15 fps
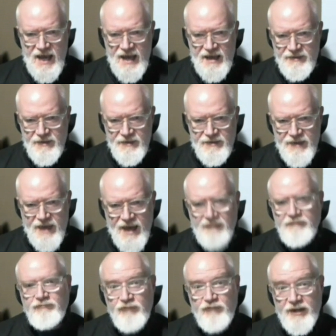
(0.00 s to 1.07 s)
And that
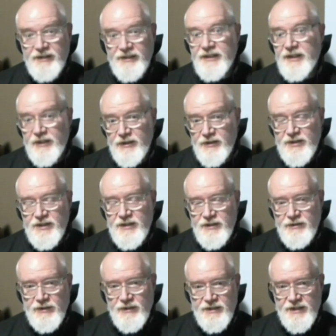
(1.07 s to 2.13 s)
really hurts these
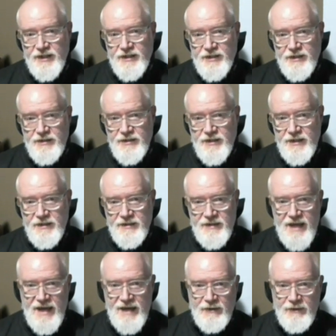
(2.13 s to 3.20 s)
organizations.
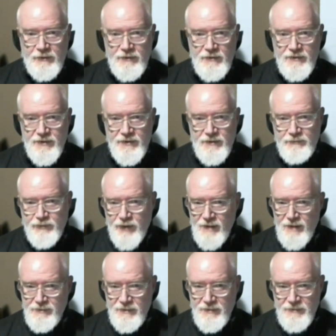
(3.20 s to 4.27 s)
Now, the
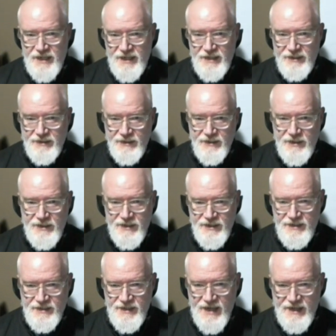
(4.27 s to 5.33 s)
problem here
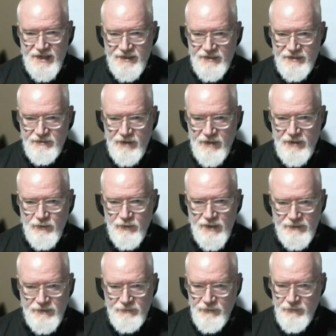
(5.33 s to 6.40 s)
is that the
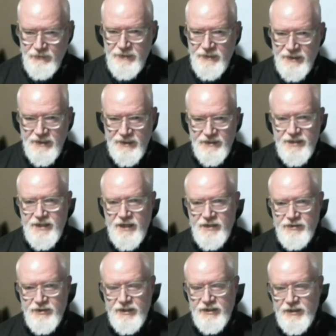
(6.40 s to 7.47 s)
right-wing movement in this
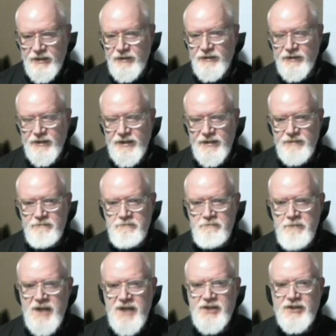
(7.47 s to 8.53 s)
country currently is
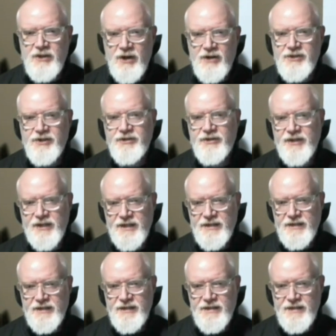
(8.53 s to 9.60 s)
much larger than
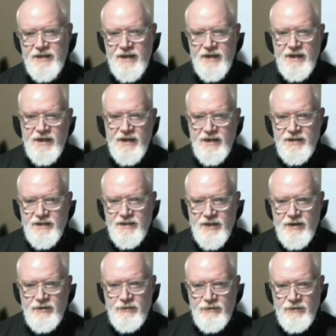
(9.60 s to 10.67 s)
ISIS.
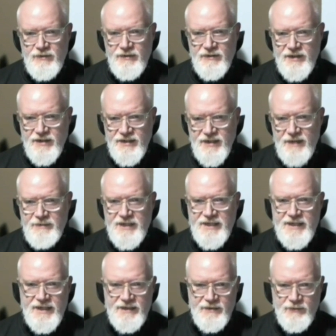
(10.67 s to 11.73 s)
So to some
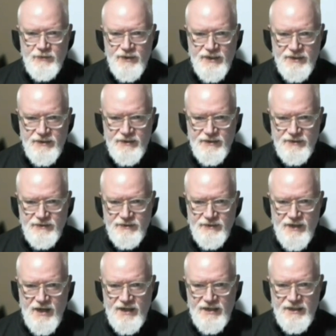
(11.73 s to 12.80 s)
extent, we're
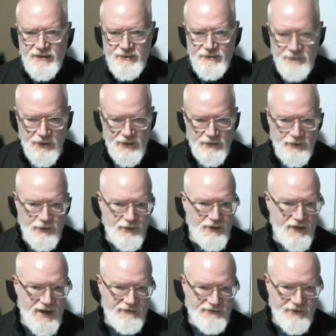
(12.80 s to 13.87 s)
locking the barn
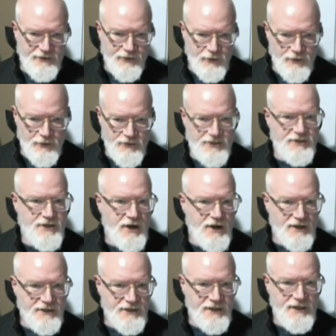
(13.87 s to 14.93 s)
door after the horse is
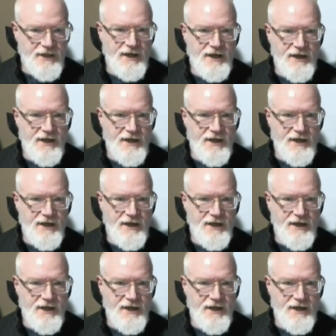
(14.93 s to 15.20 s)
gone.